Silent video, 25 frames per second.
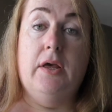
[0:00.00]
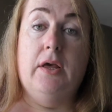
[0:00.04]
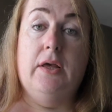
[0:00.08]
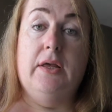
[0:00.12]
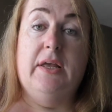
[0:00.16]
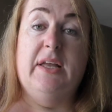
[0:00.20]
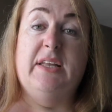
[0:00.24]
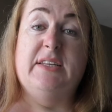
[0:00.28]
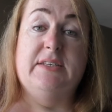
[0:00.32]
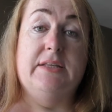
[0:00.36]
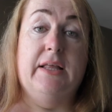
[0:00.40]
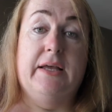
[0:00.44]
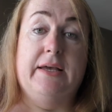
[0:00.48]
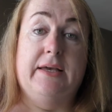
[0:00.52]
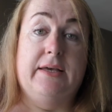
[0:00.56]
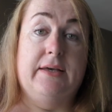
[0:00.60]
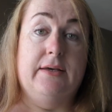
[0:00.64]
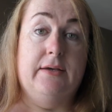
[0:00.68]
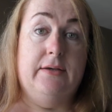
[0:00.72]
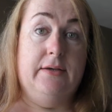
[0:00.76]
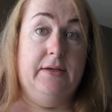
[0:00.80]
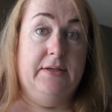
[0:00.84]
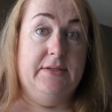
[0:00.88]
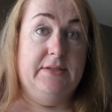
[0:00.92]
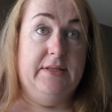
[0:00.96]

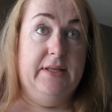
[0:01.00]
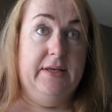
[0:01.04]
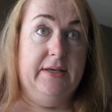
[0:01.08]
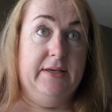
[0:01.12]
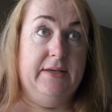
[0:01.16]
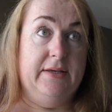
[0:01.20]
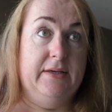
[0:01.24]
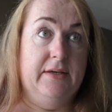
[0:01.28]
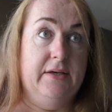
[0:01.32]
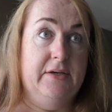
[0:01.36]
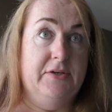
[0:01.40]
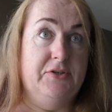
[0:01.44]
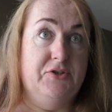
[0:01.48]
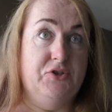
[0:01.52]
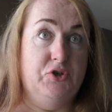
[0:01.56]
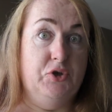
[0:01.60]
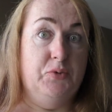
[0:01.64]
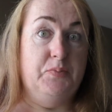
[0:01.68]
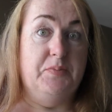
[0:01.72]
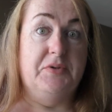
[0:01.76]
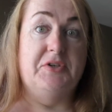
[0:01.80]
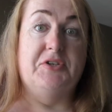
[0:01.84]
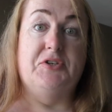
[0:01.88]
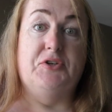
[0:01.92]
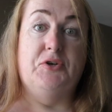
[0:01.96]
It's like a
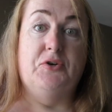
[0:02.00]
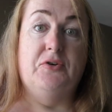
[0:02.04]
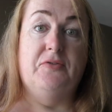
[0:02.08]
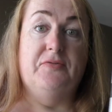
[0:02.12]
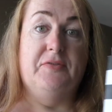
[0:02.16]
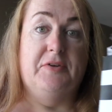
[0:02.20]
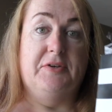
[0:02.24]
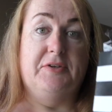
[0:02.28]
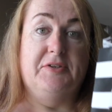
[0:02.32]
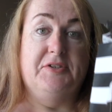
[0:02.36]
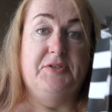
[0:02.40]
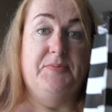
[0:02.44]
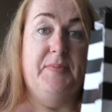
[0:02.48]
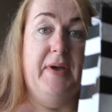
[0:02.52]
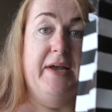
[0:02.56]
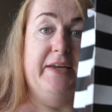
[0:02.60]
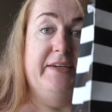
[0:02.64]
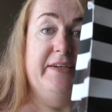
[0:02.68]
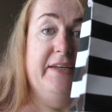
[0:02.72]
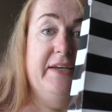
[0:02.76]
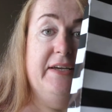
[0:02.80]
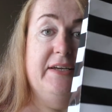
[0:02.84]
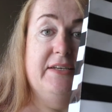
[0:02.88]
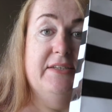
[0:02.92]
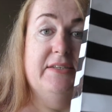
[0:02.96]
superstore for
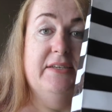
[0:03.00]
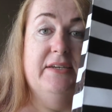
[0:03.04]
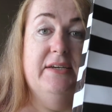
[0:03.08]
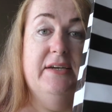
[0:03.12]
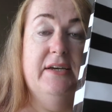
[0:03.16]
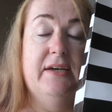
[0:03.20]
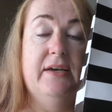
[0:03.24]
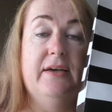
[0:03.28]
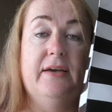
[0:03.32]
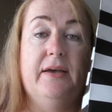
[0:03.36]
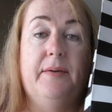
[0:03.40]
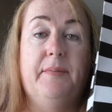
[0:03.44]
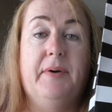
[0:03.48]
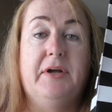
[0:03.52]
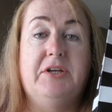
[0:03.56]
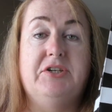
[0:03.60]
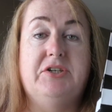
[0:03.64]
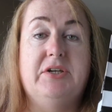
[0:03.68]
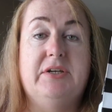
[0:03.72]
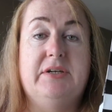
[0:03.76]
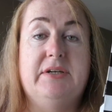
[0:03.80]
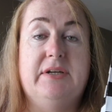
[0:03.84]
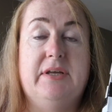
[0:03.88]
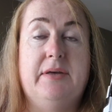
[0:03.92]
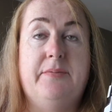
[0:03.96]
cosmetics.
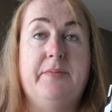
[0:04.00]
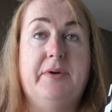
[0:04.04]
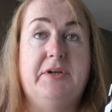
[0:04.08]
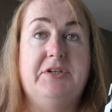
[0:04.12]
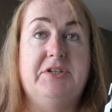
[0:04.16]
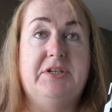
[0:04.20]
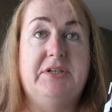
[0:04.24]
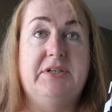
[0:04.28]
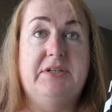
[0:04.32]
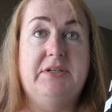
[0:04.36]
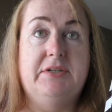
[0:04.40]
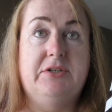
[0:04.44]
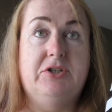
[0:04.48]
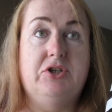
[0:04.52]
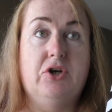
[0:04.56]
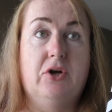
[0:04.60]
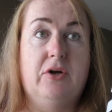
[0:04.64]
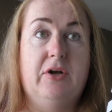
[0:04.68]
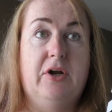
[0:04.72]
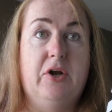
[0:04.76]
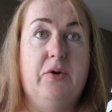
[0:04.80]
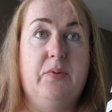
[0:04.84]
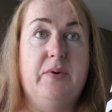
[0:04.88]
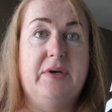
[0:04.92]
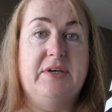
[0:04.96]
Imagine John
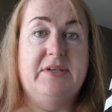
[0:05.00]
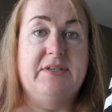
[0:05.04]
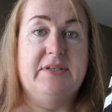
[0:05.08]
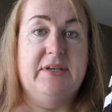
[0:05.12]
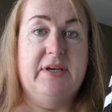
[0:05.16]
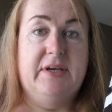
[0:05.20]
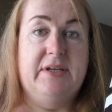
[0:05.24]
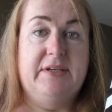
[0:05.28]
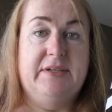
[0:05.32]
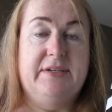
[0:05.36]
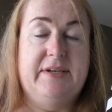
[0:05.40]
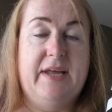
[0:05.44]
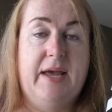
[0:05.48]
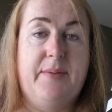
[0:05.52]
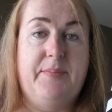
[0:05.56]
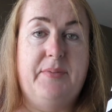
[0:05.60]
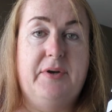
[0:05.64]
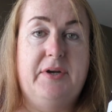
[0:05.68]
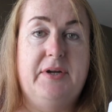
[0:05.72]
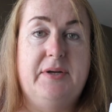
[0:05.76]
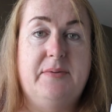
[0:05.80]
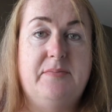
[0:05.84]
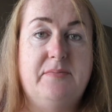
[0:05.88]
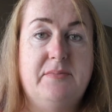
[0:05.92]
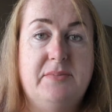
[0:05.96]
Lewis and
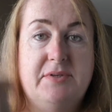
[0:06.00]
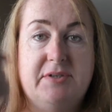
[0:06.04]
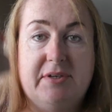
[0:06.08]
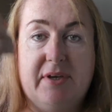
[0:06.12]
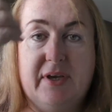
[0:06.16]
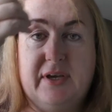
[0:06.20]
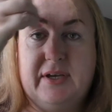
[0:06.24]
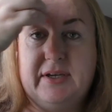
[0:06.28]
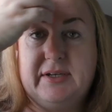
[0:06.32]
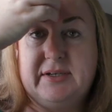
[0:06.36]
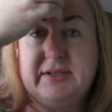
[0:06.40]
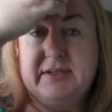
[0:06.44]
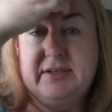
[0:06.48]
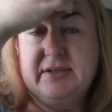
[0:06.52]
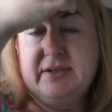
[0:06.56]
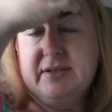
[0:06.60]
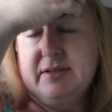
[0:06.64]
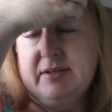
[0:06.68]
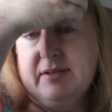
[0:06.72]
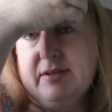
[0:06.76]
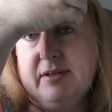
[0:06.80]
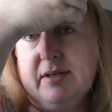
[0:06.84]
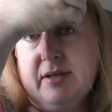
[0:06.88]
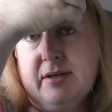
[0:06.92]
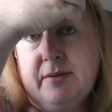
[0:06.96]
Debenhams and
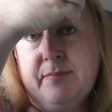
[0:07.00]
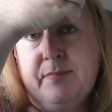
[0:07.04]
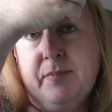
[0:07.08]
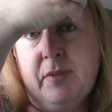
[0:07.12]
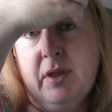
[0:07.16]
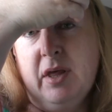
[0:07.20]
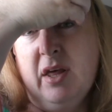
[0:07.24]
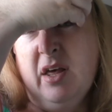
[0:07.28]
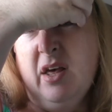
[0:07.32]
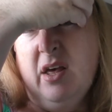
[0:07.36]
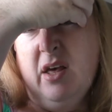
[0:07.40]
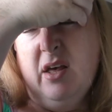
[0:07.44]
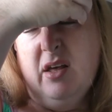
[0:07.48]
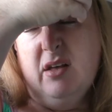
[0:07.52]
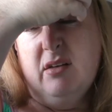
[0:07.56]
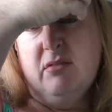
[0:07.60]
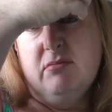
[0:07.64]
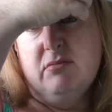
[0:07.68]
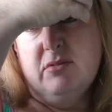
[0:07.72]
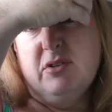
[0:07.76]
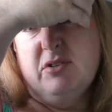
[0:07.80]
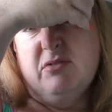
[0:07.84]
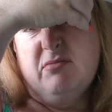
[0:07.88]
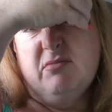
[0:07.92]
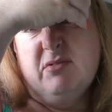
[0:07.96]

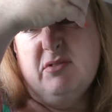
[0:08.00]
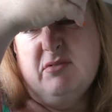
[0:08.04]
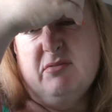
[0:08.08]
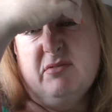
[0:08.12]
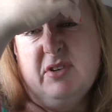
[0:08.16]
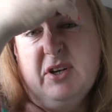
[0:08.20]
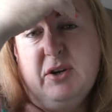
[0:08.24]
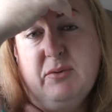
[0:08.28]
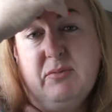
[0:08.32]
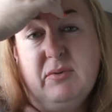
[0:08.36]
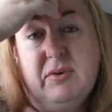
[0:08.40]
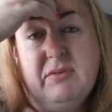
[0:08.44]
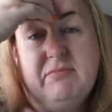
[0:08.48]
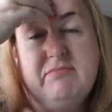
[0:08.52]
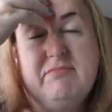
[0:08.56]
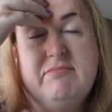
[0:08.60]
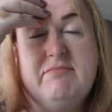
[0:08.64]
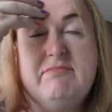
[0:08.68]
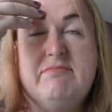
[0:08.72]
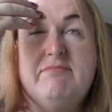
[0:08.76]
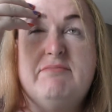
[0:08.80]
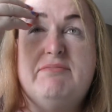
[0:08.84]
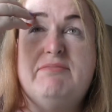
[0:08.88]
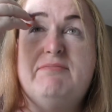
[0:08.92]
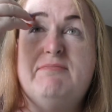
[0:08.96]
new
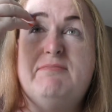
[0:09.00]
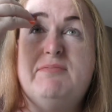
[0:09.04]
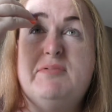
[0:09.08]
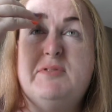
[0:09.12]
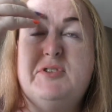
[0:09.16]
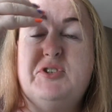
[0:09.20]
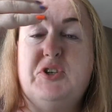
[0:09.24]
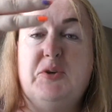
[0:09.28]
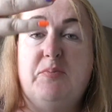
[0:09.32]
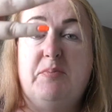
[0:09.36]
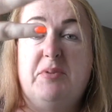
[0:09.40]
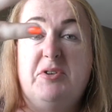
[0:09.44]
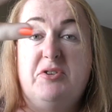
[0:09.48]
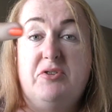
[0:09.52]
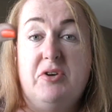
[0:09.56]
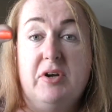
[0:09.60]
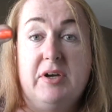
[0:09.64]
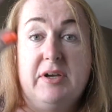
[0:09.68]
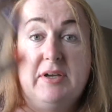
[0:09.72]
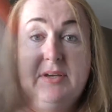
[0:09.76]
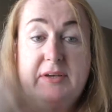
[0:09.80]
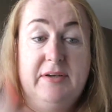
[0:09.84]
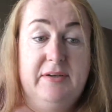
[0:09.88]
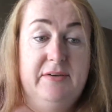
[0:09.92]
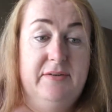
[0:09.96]

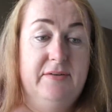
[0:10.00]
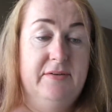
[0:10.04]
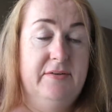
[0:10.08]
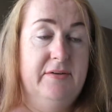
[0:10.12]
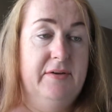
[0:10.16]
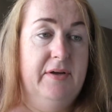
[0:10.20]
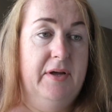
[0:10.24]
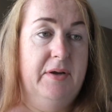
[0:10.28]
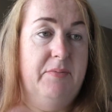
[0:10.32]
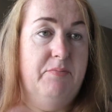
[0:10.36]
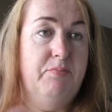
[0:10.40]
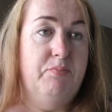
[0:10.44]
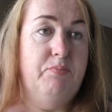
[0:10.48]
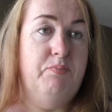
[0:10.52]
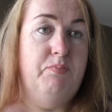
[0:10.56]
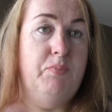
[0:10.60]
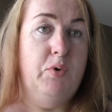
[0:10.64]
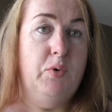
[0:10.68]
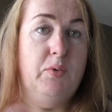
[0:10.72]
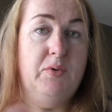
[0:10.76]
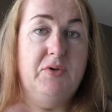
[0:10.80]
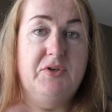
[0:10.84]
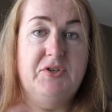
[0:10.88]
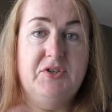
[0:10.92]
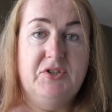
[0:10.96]
Superdrug and
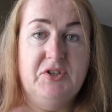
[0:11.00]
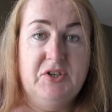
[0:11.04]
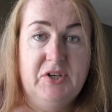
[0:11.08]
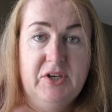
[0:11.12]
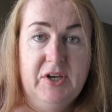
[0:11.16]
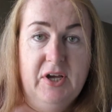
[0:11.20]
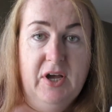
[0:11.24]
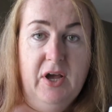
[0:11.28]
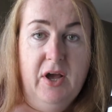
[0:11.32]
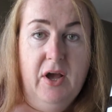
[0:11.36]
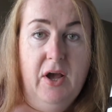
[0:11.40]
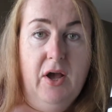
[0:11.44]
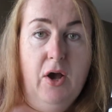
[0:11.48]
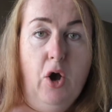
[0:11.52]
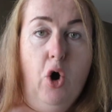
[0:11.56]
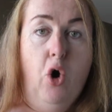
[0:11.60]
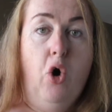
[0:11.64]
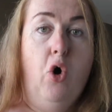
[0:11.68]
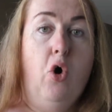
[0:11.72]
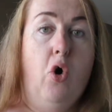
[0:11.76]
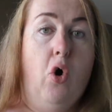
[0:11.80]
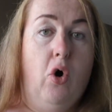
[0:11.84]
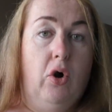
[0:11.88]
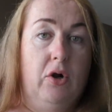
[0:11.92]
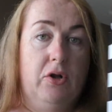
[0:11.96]
Boots
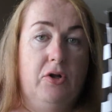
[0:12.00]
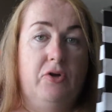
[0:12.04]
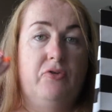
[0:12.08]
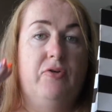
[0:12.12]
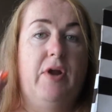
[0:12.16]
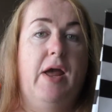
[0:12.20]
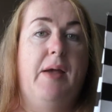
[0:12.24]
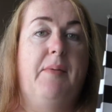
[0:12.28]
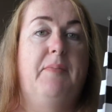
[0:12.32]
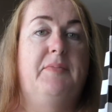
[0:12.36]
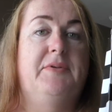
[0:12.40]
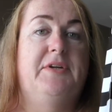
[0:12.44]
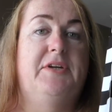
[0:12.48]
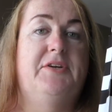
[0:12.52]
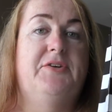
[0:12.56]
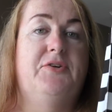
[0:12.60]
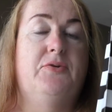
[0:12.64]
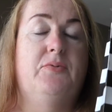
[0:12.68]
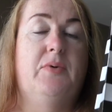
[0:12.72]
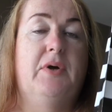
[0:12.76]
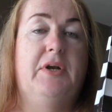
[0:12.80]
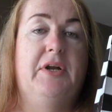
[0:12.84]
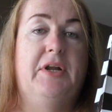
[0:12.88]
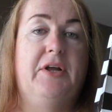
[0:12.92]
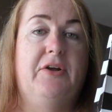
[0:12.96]
all crammed into
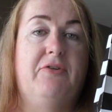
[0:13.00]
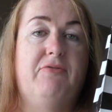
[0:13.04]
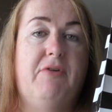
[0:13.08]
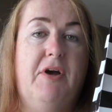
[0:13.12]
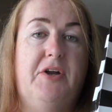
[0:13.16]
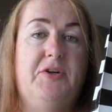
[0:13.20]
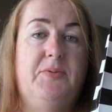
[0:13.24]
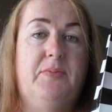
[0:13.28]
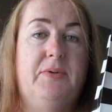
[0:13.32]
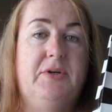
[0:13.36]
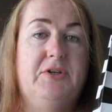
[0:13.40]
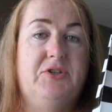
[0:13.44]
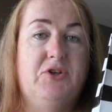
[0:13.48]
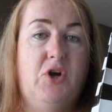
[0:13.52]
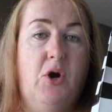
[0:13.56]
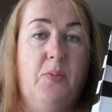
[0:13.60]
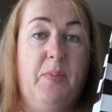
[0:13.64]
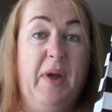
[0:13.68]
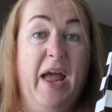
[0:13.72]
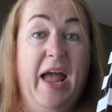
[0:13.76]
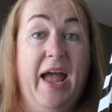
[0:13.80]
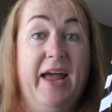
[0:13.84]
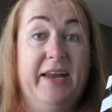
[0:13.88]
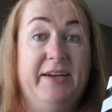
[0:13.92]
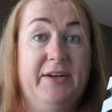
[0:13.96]
one incredible shop
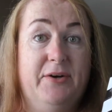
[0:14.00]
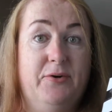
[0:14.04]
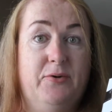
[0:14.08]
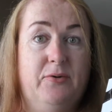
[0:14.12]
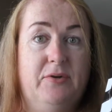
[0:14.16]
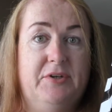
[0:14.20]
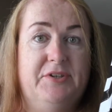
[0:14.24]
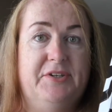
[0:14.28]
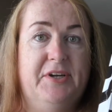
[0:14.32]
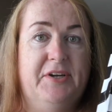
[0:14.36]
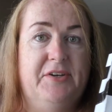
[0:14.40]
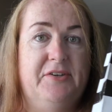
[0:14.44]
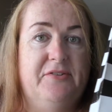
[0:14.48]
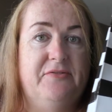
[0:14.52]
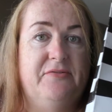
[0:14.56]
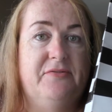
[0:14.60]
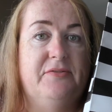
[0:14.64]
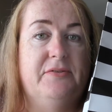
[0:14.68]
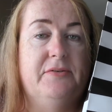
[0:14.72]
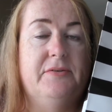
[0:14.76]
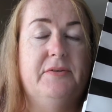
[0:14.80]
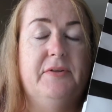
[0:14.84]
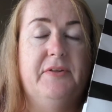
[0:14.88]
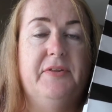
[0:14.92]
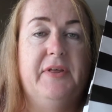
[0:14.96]
and a whole ton of
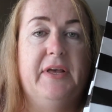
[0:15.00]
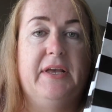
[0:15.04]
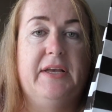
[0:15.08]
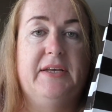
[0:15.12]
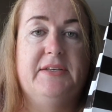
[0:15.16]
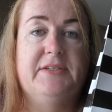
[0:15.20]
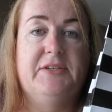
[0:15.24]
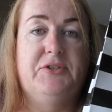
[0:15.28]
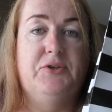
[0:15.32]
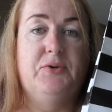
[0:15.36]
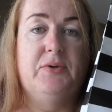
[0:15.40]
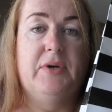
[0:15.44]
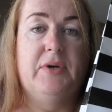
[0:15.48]
things that you